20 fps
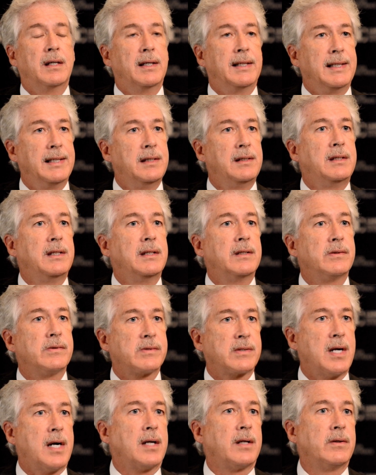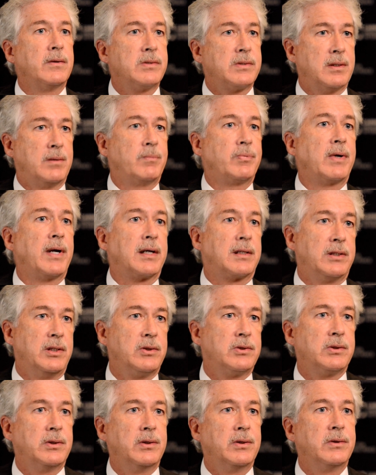Indian scholars and
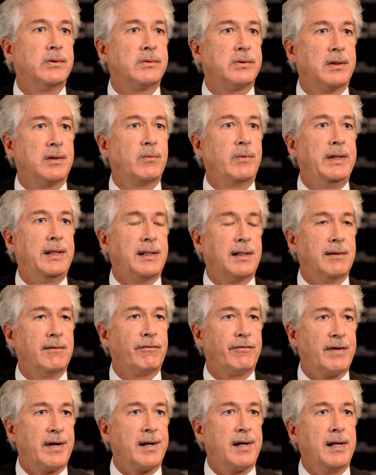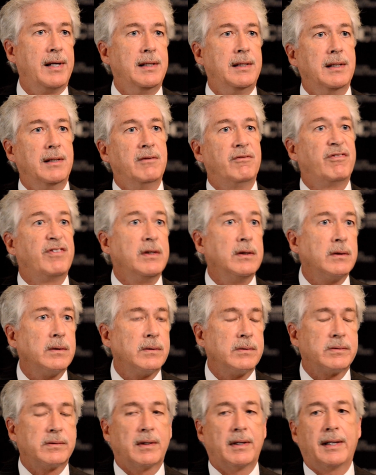practitioners that we can find in
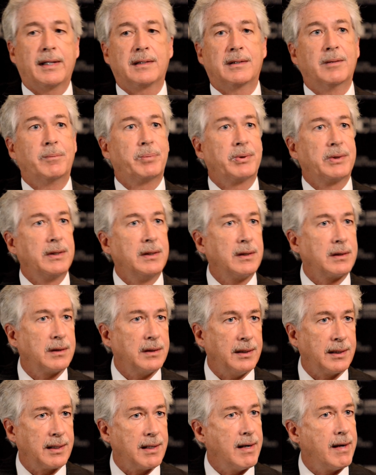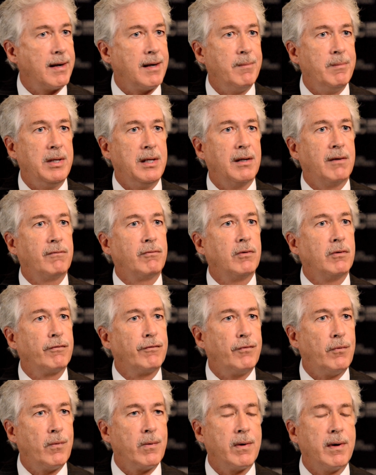fields like the political economy of
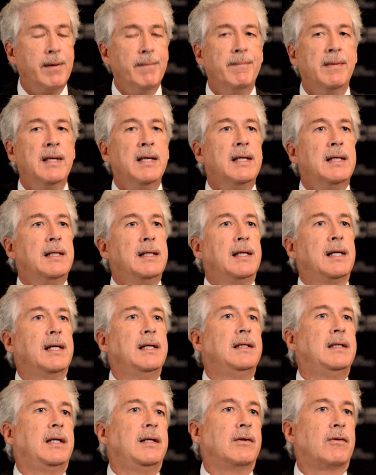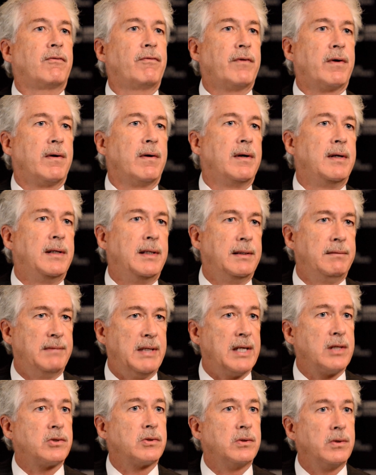reform, India's foreign and
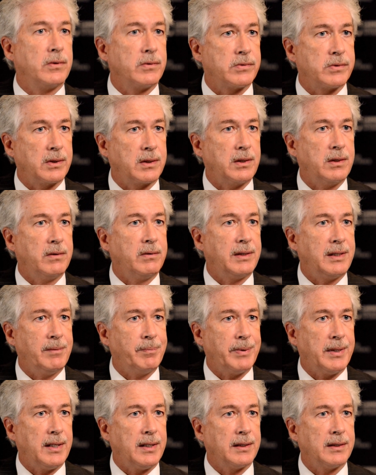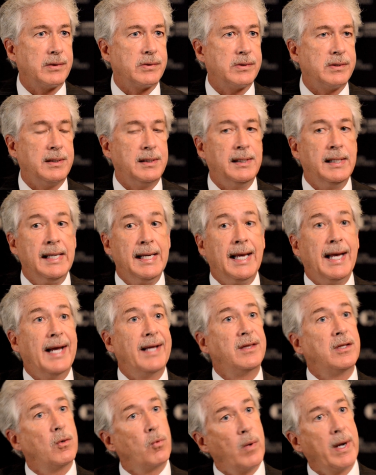national security policy,
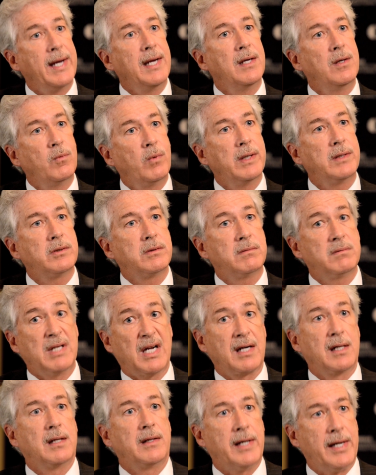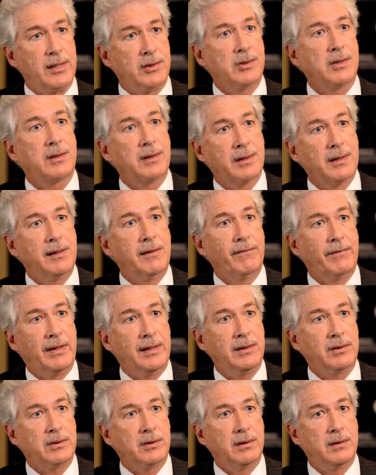and the way in which technological
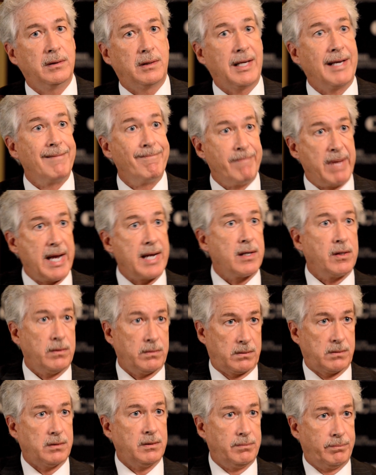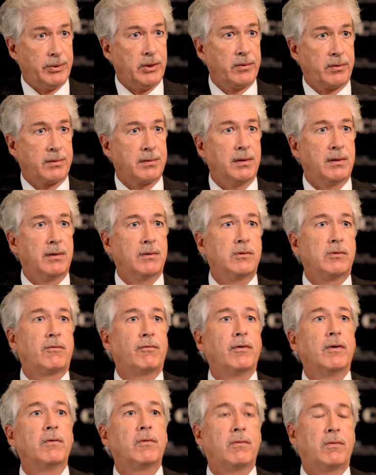innovation can matter to both of those
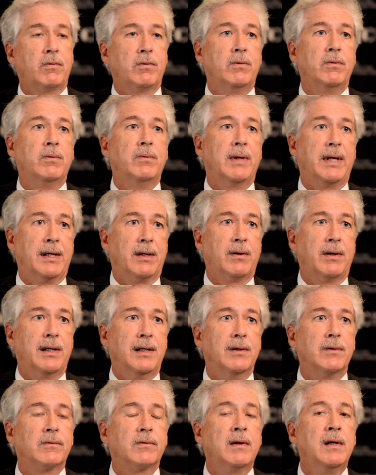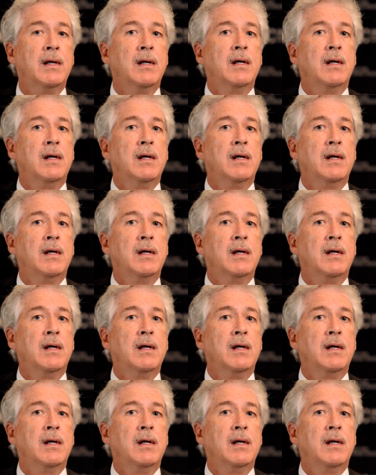first two areas,